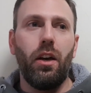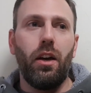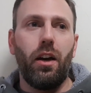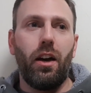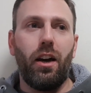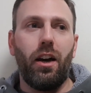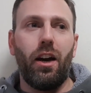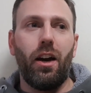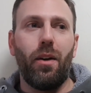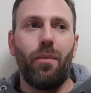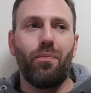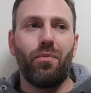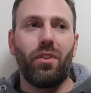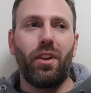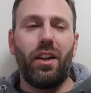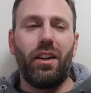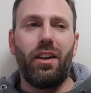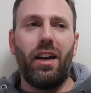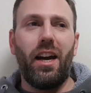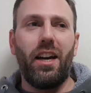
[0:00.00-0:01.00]
Um,
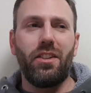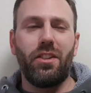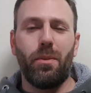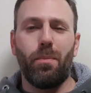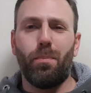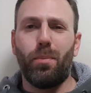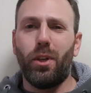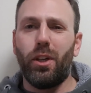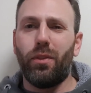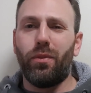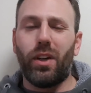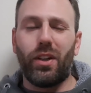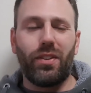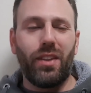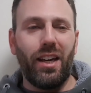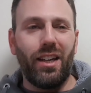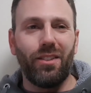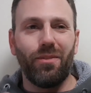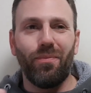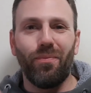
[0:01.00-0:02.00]
it has a bit of like
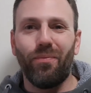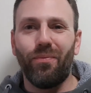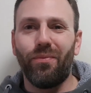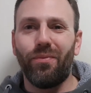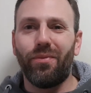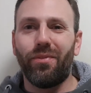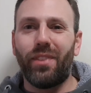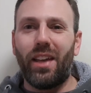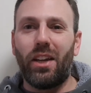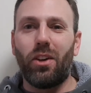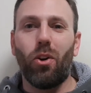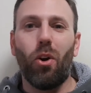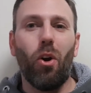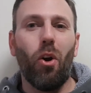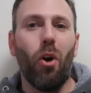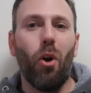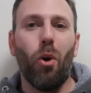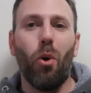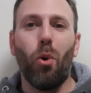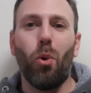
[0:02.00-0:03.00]
that that
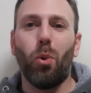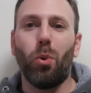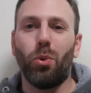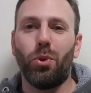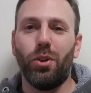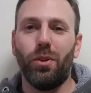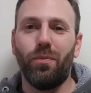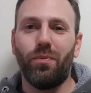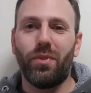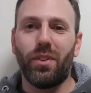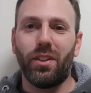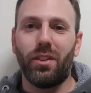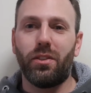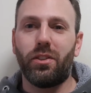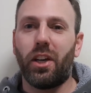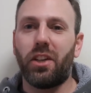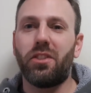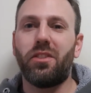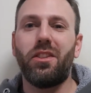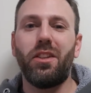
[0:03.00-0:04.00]
old
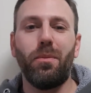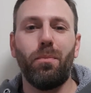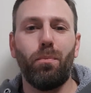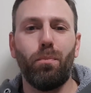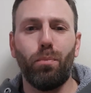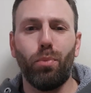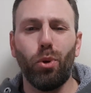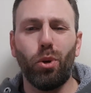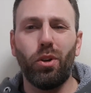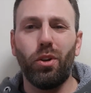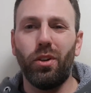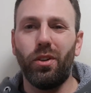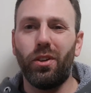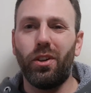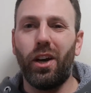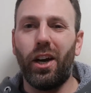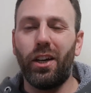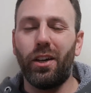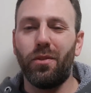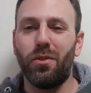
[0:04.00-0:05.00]
dusty book
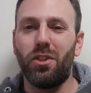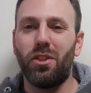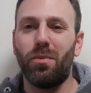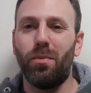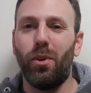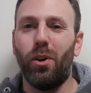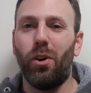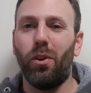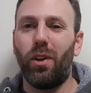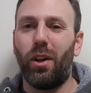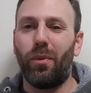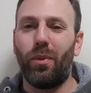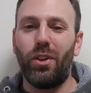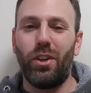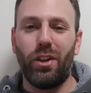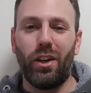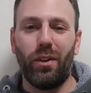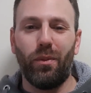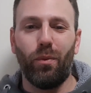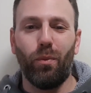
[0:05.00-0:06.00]
kind of smell, like when
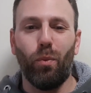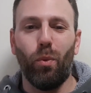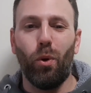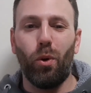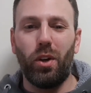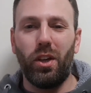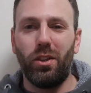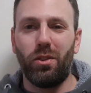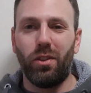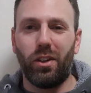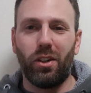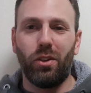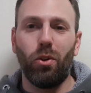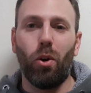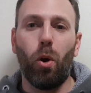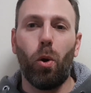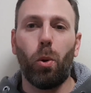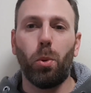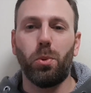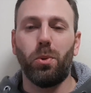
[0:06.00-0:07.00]
you kind of walk into like an
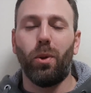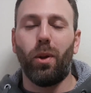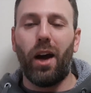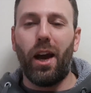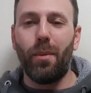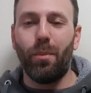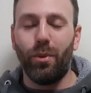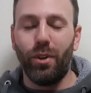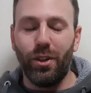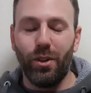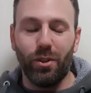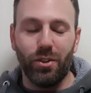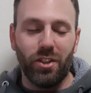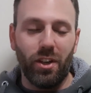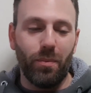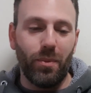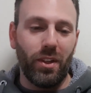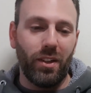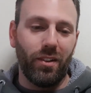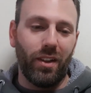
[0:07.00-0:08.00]
old library or
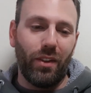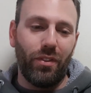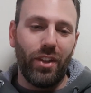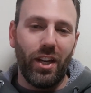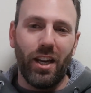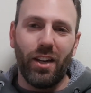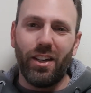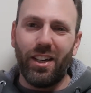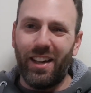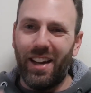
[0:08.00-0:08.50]
something like that.